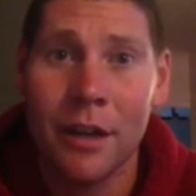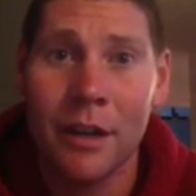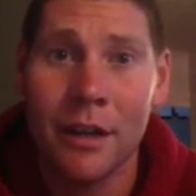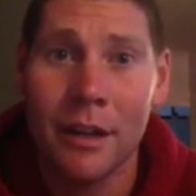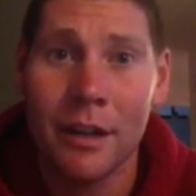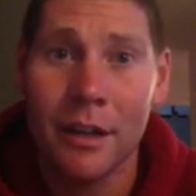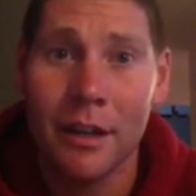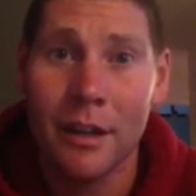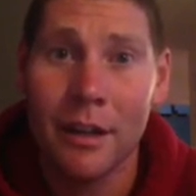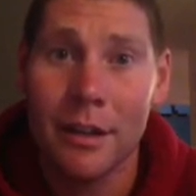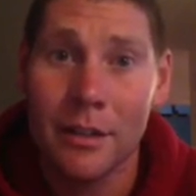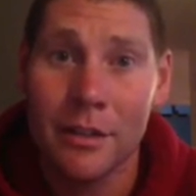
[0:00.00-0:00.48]

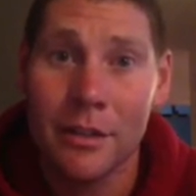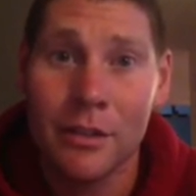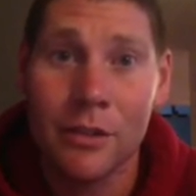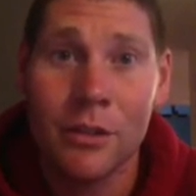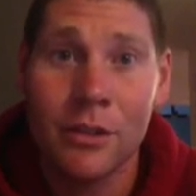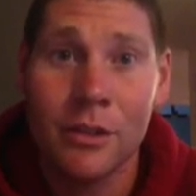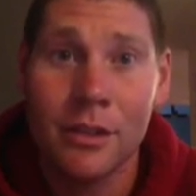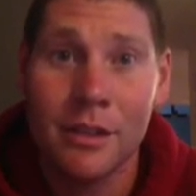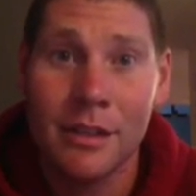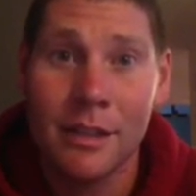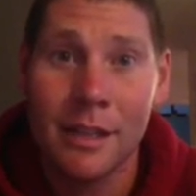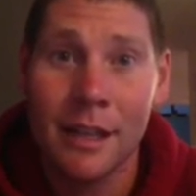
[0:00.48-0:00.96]
And a
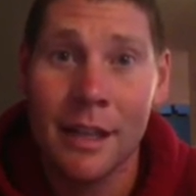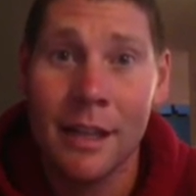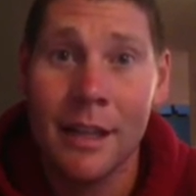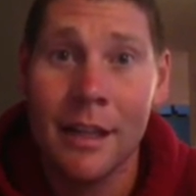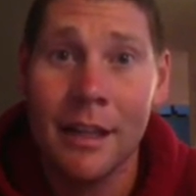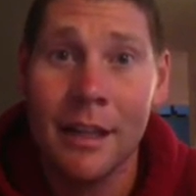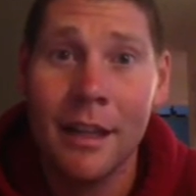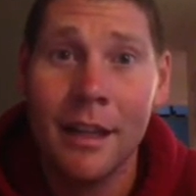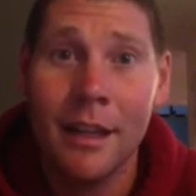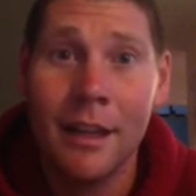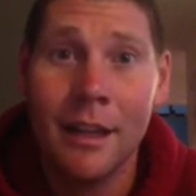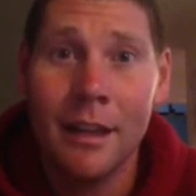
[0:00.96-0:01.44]
student said,
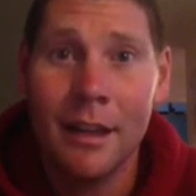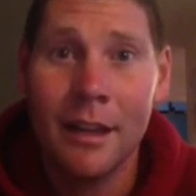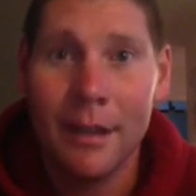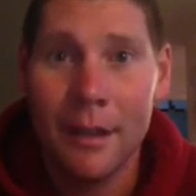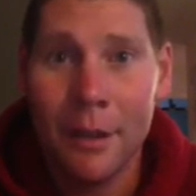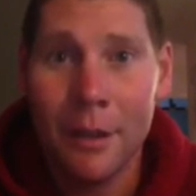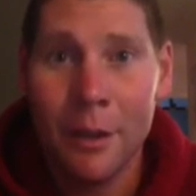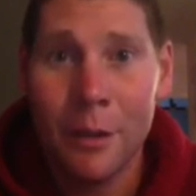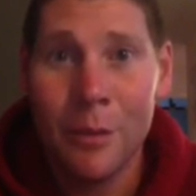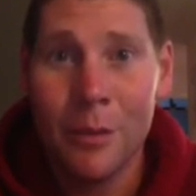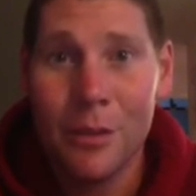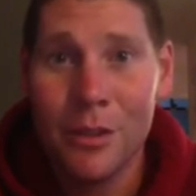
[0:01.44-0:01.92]

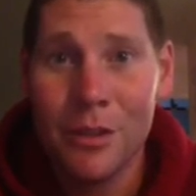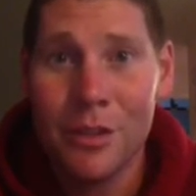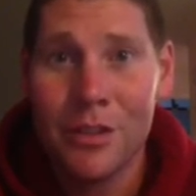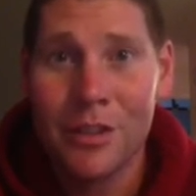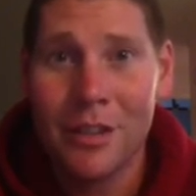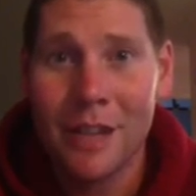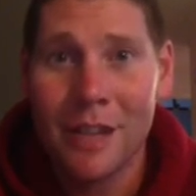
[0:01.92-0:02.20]
Mr.